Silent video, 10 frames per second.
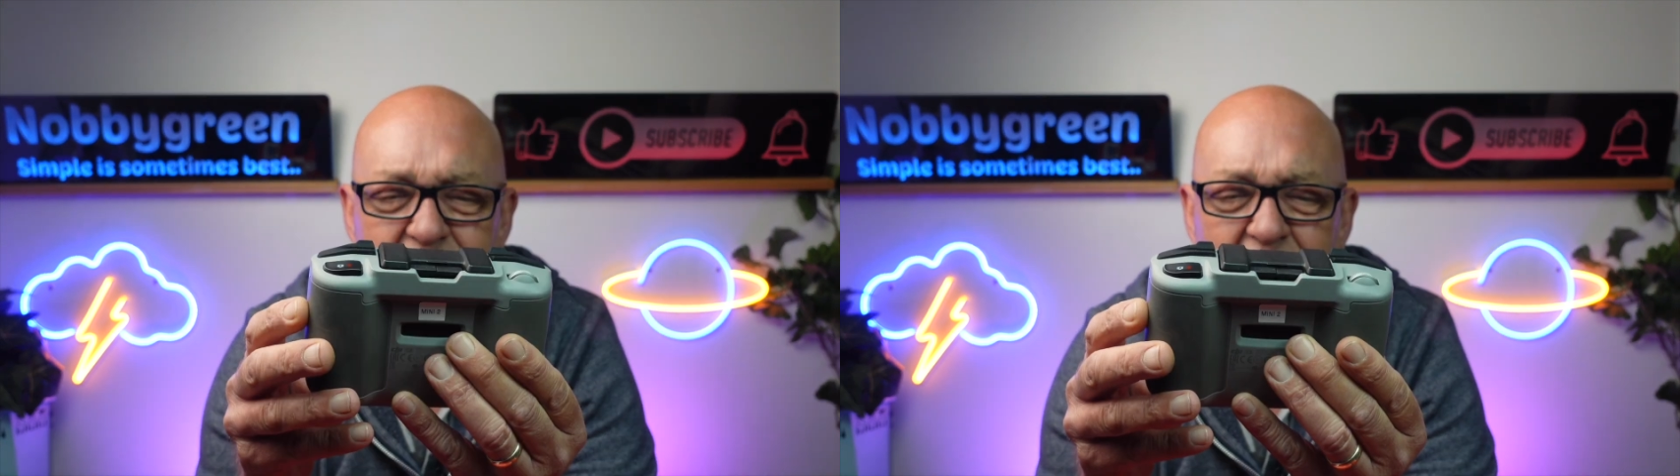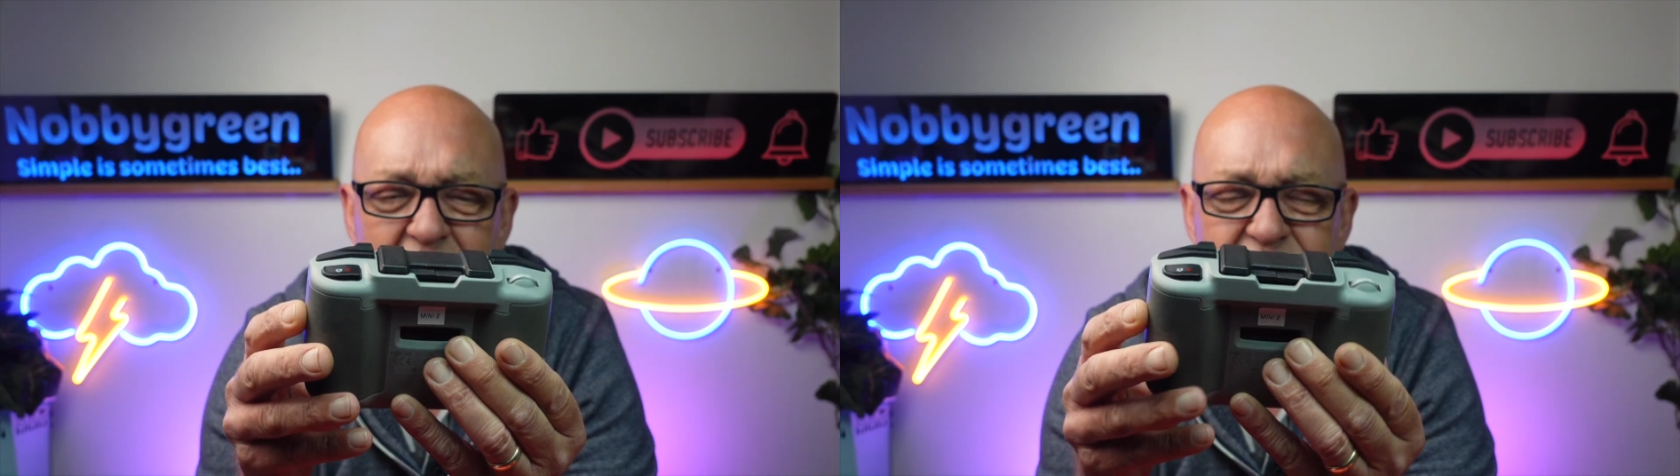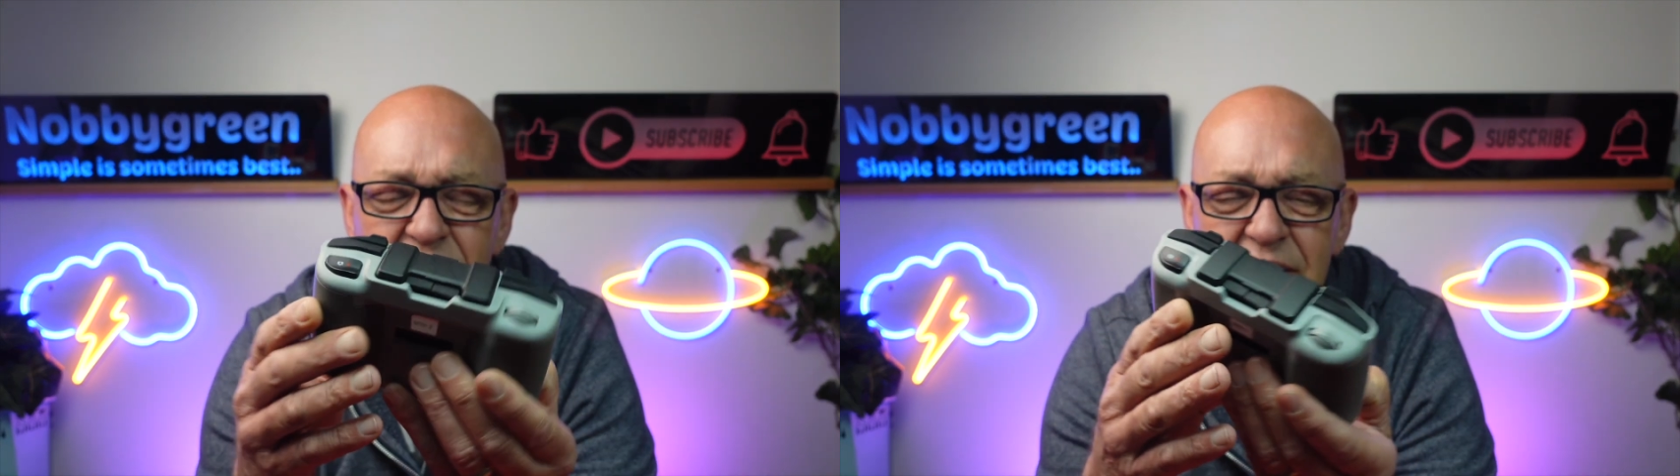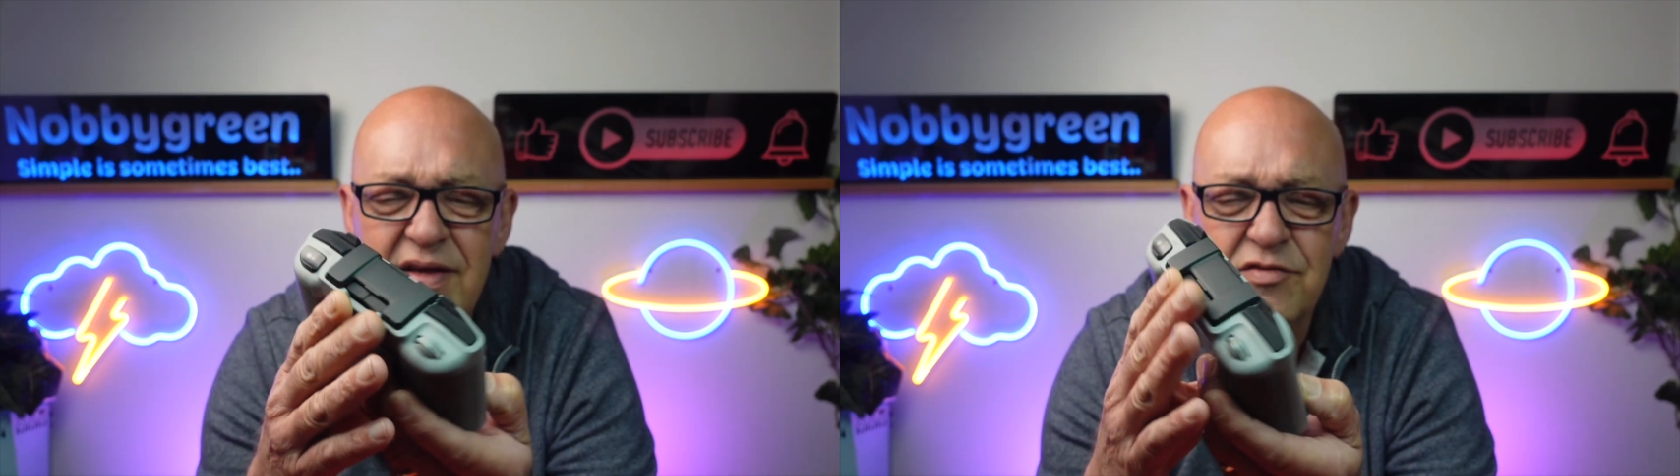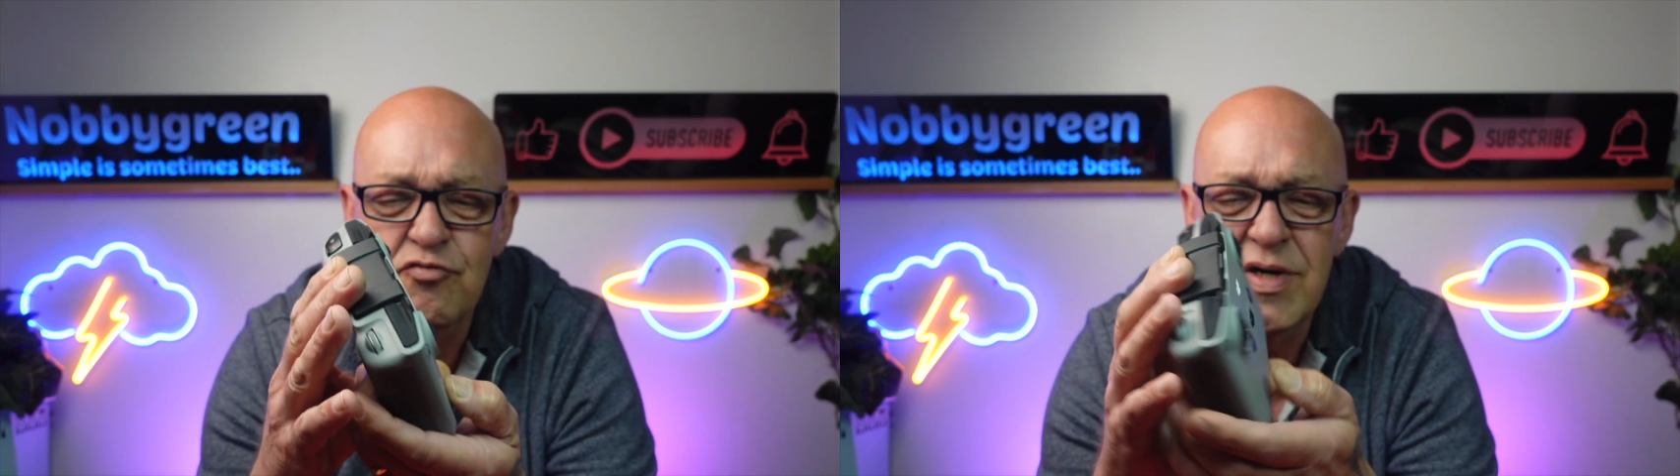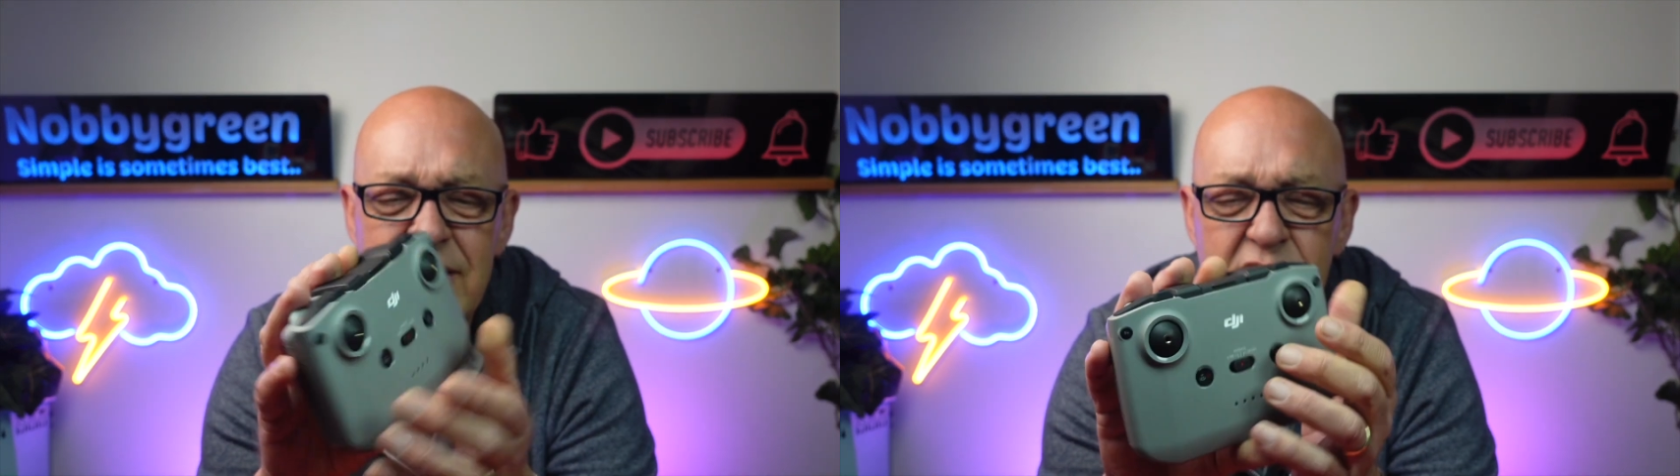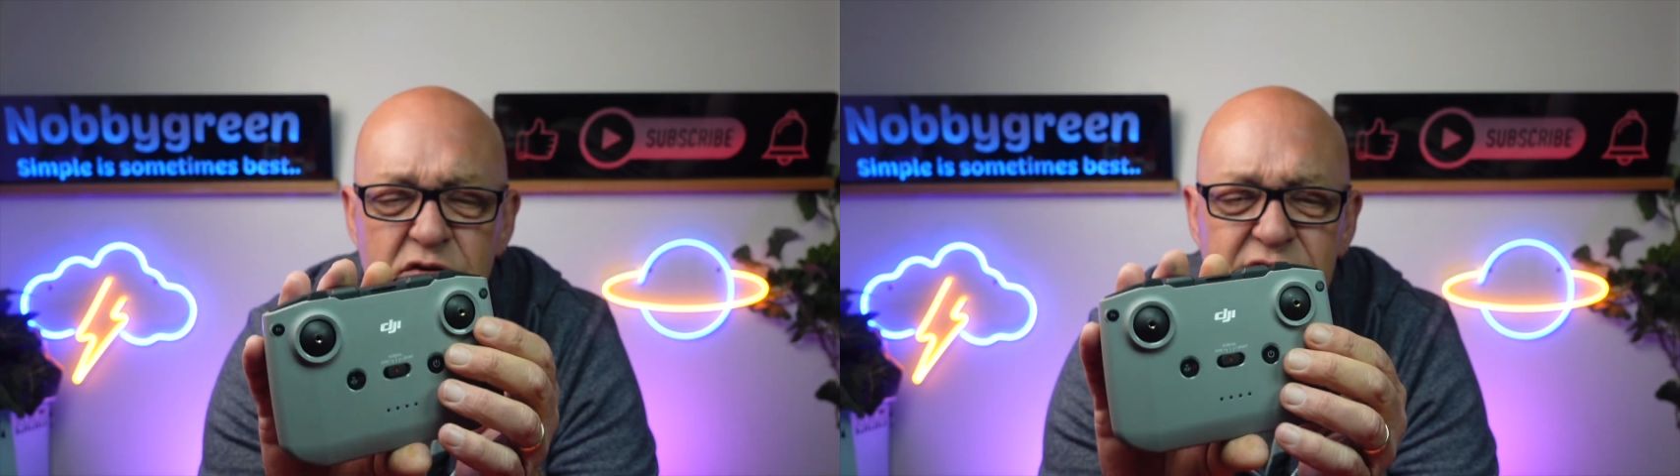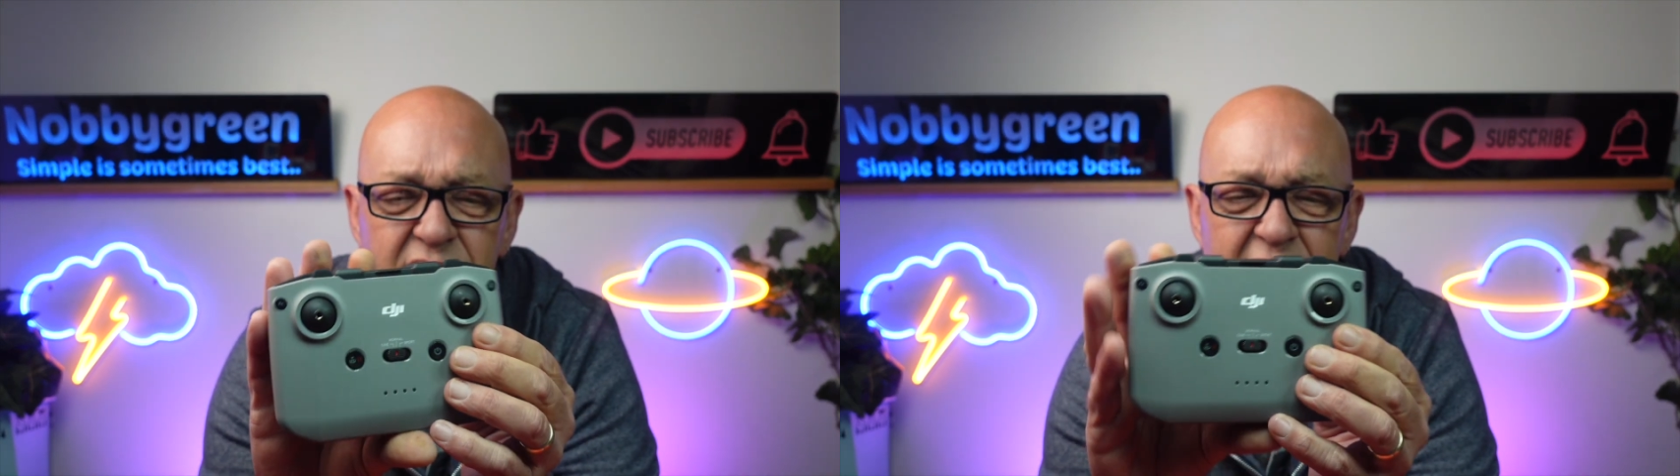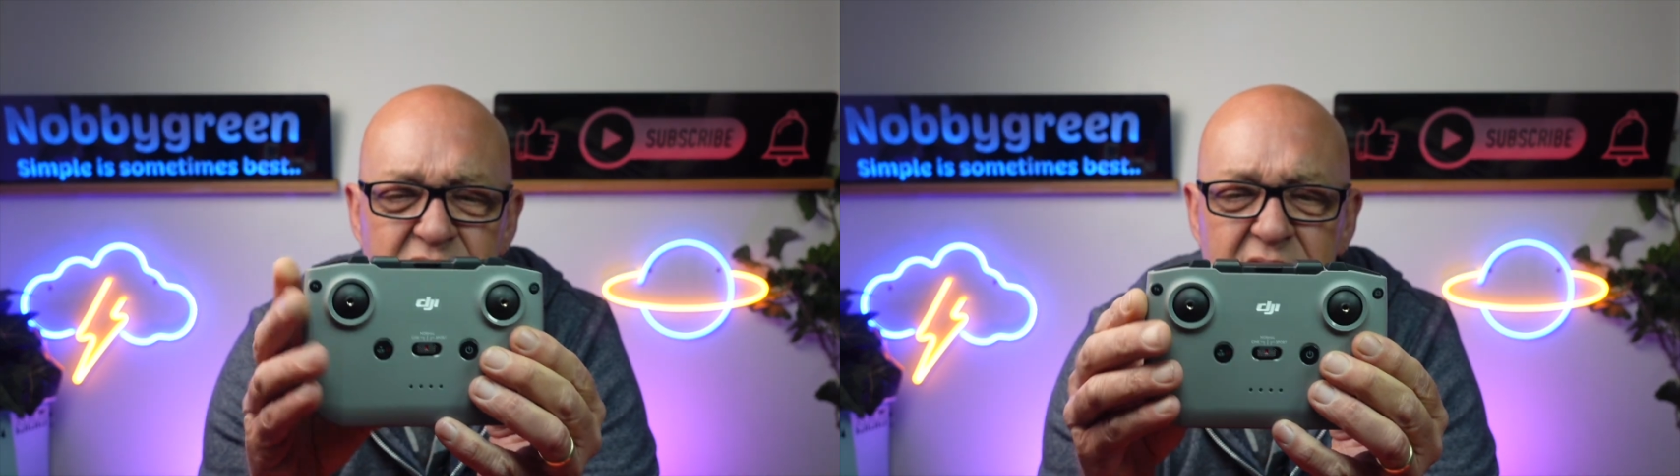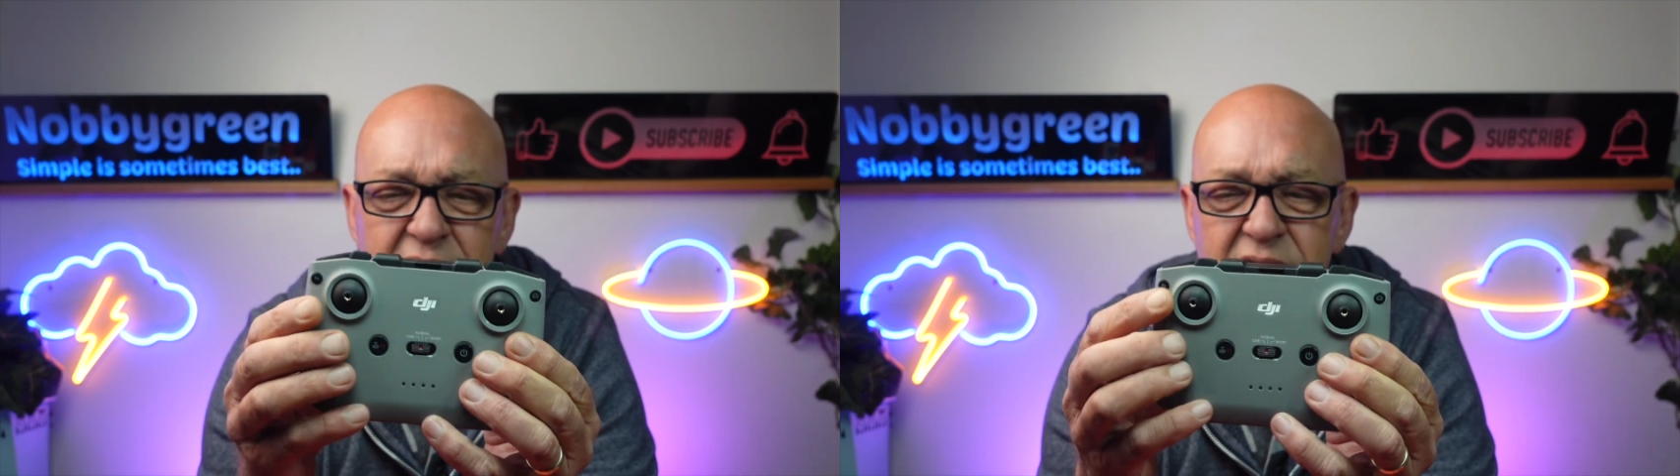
I find this really useful actually,